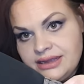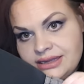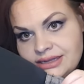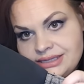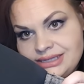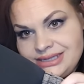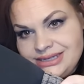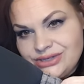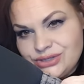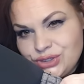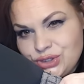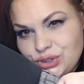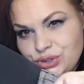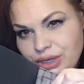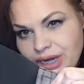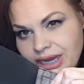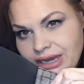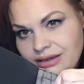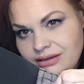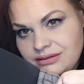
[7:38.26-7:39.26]
is still
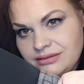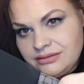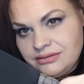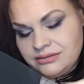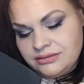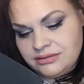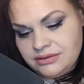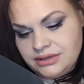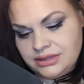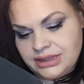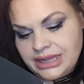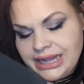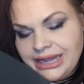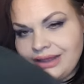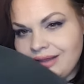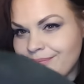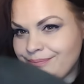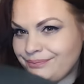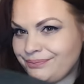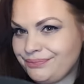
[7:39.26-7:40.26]
straight.
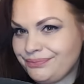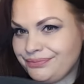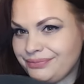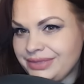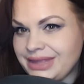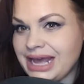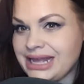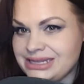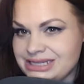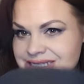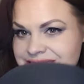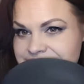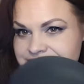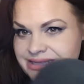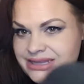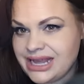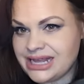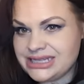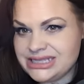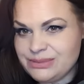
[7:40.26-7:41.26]
Like that's
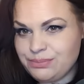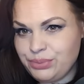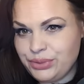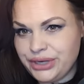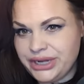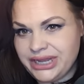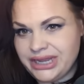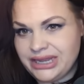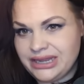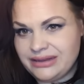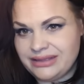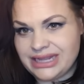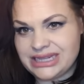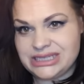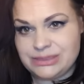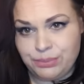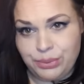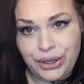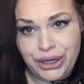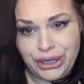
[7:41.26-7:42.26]
that's pretty
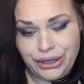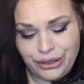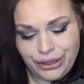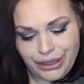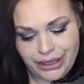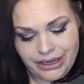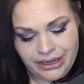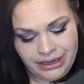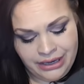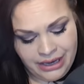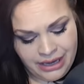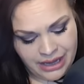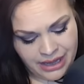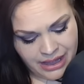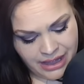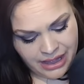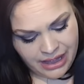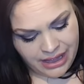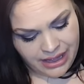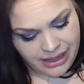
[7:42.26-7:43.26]
that's pretty good.
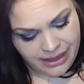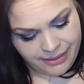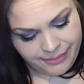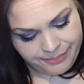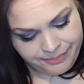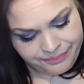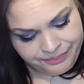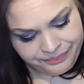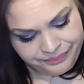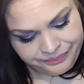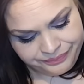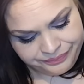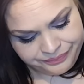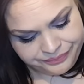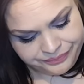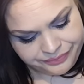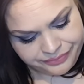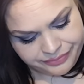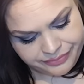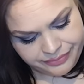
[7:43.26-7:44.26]
Um,
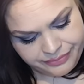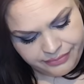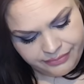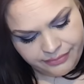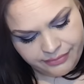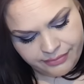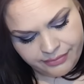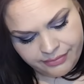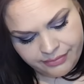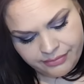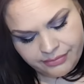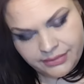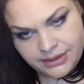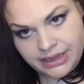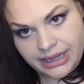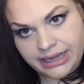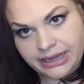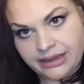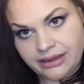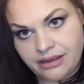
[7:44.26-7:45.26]

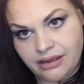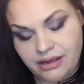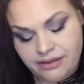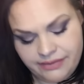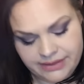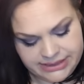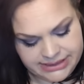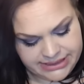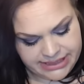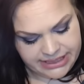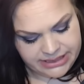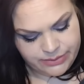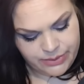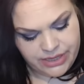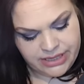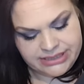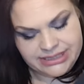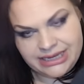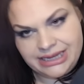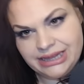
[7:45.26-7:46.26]
like on this side as
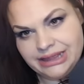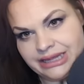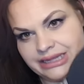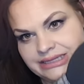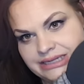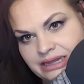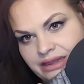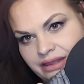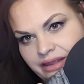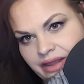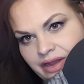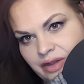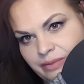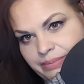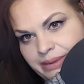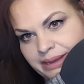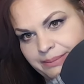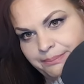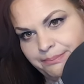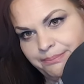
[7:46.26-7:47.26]
well. It's like a, it's a little
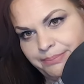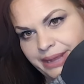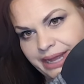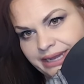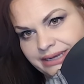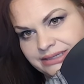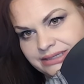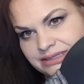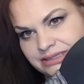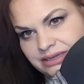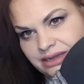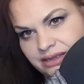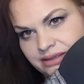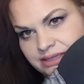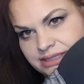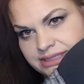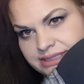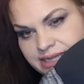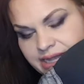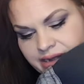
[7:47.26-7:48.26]
bit bent on
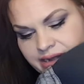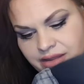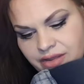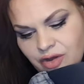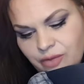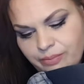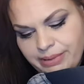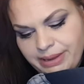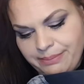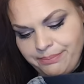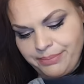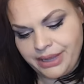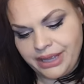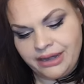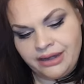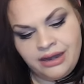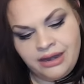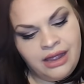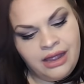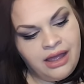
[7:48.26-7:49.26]
this side a little bit,
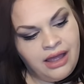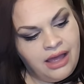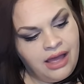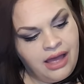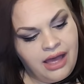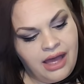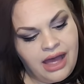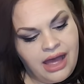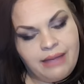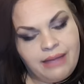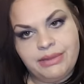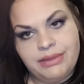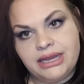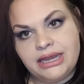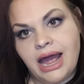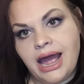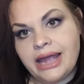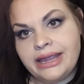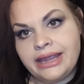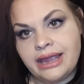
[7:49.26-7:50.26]
but I mean,
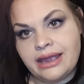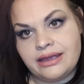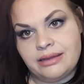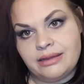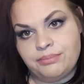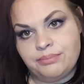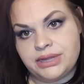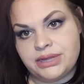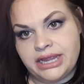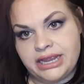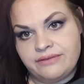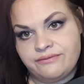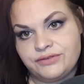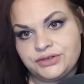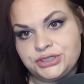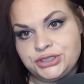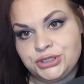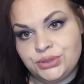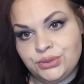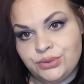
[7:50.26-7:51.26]
I can't complain for
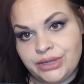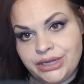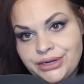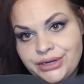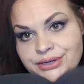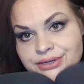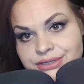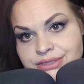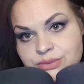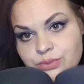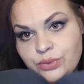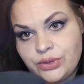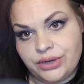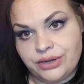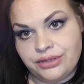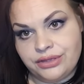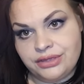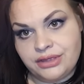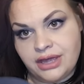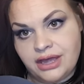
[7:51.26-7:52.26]
two years
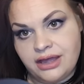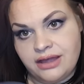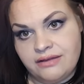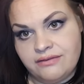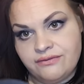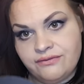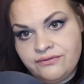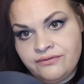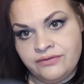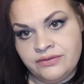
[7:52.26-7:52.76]
worth of